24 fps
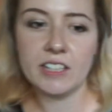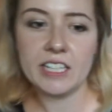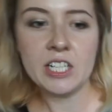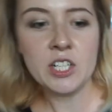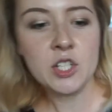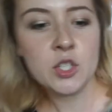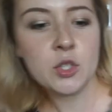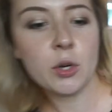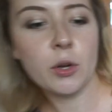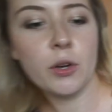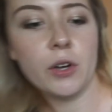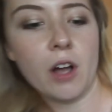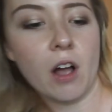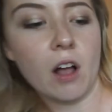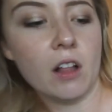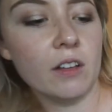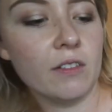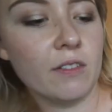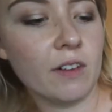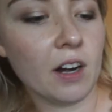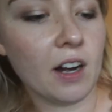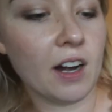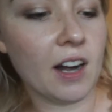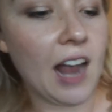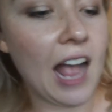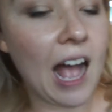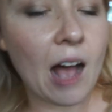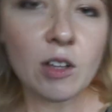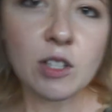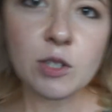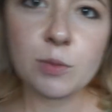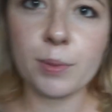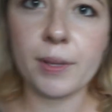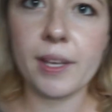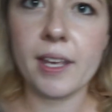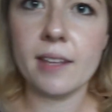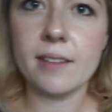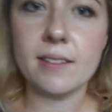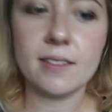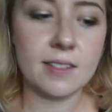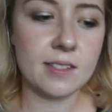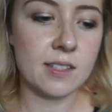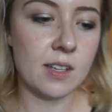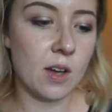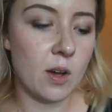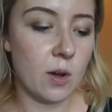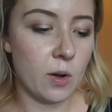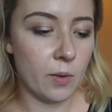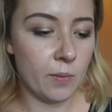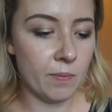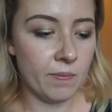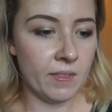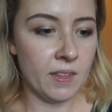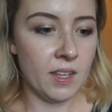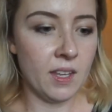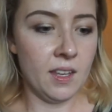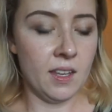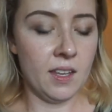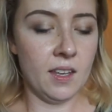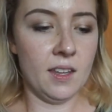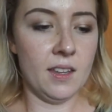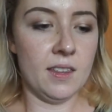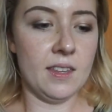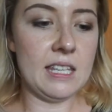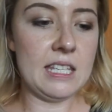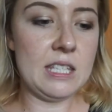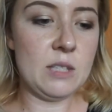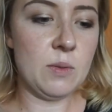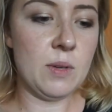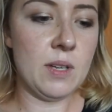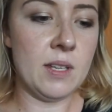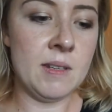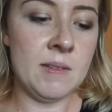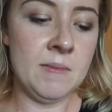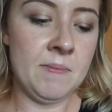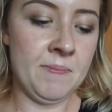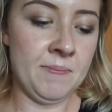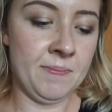intro to all of our houseplants. So this one.